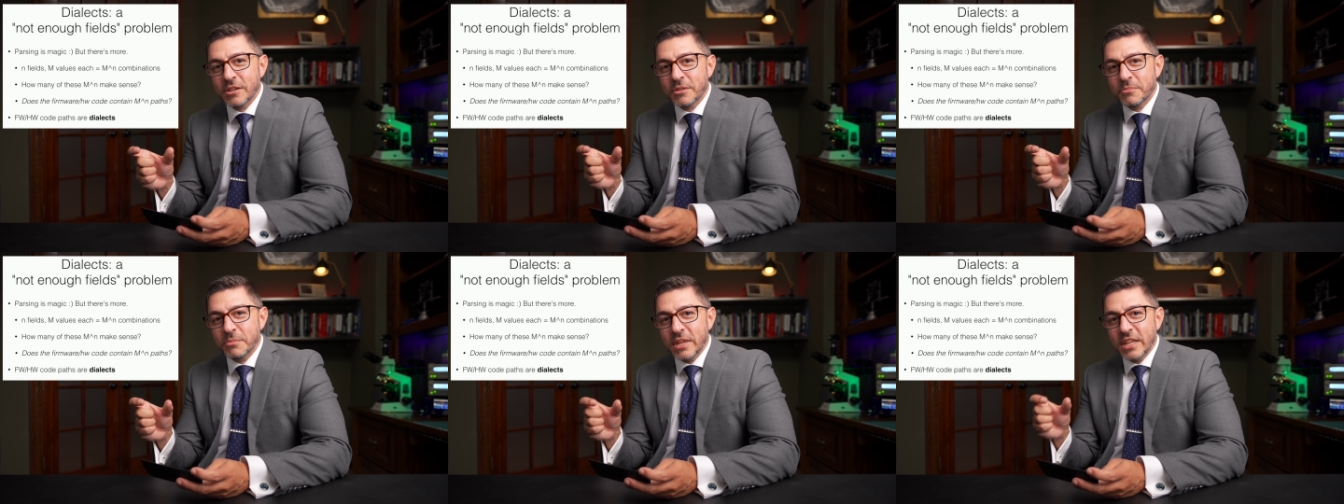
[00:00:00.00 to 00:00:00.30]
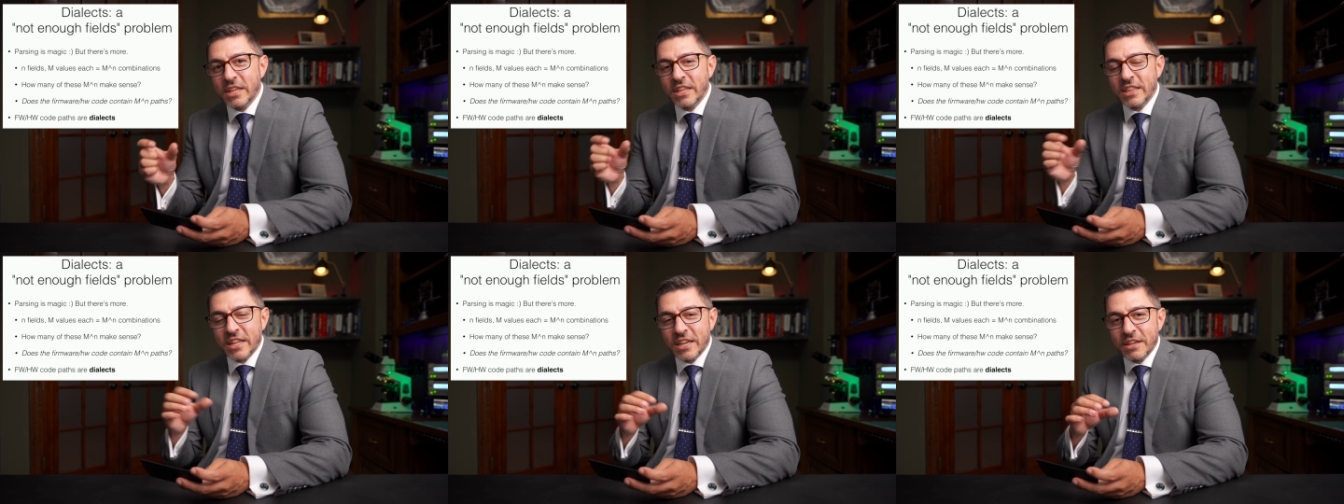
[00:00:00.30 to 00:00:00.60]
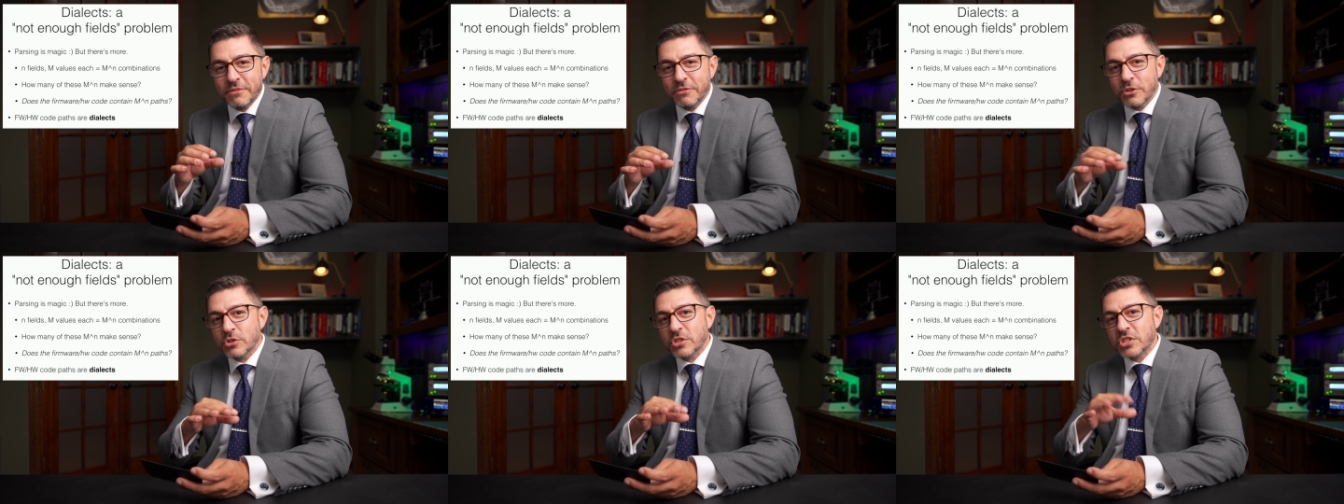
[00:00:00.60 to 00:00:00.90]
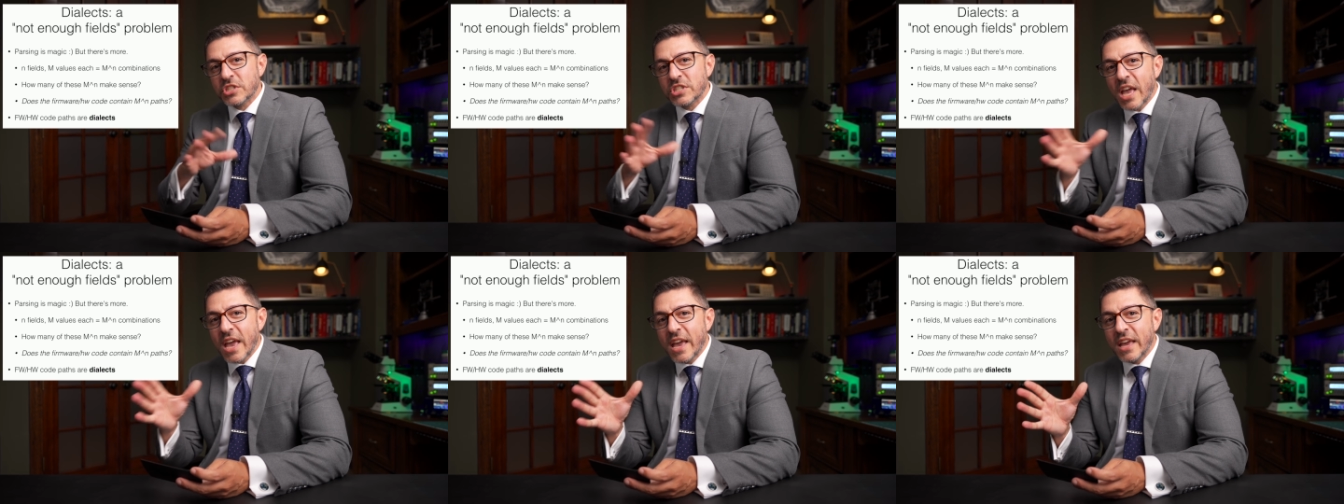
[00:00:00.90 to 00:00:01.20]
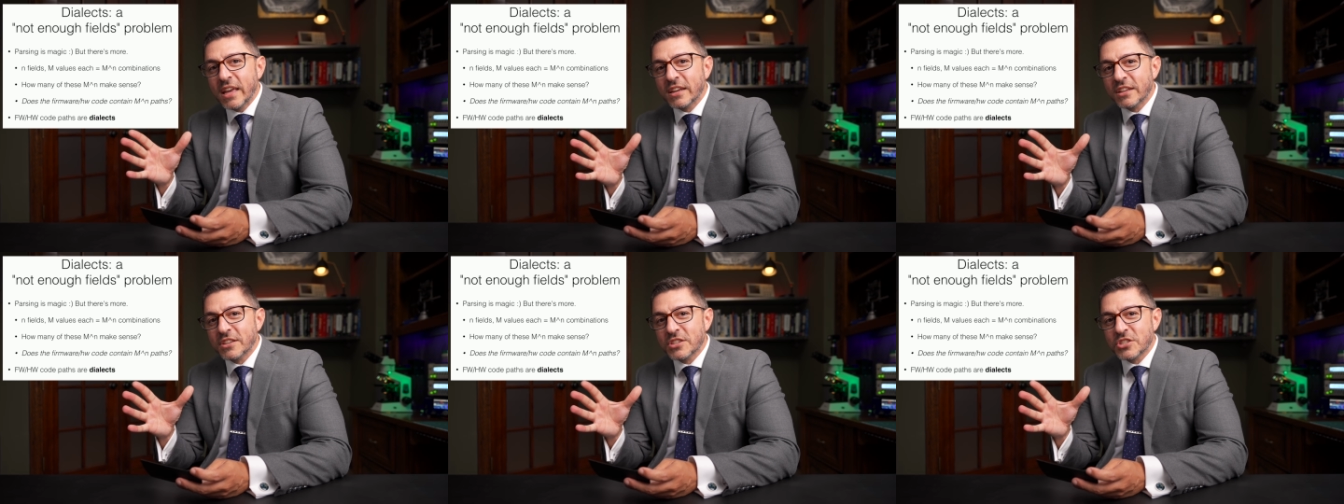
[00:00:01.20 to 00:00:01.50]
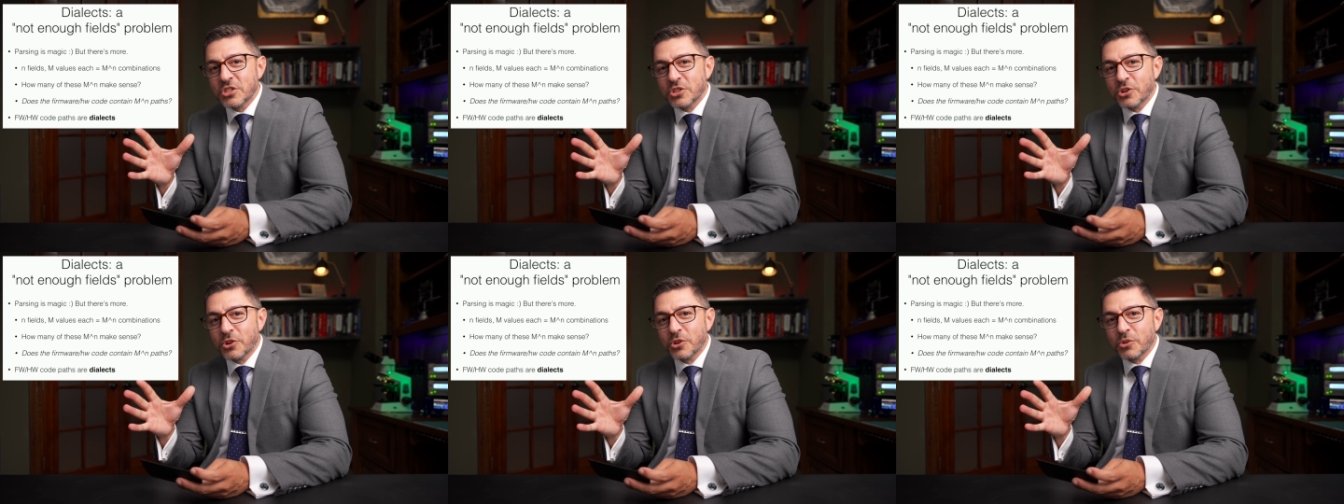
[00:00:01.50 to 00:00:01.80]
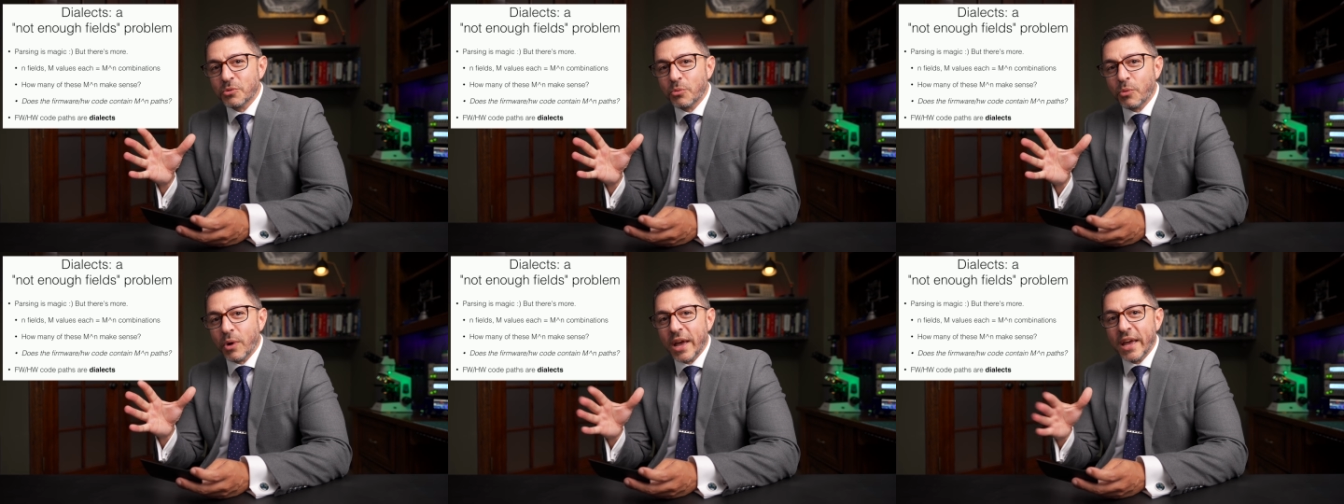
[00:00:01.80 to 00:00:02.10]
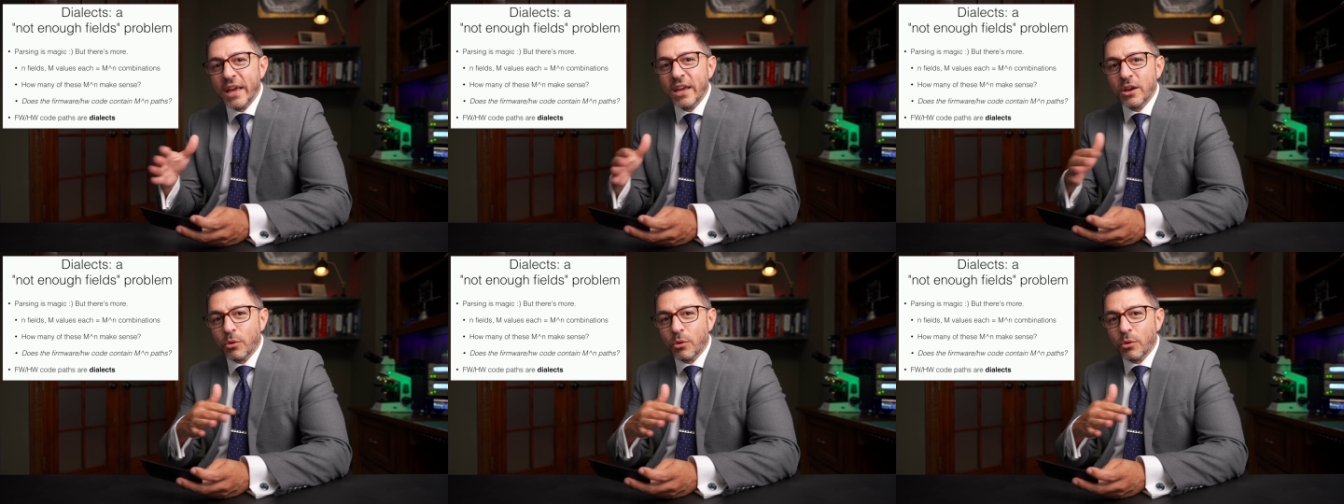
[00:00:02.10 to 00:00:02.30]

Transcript: meaning that if you say it a certain way,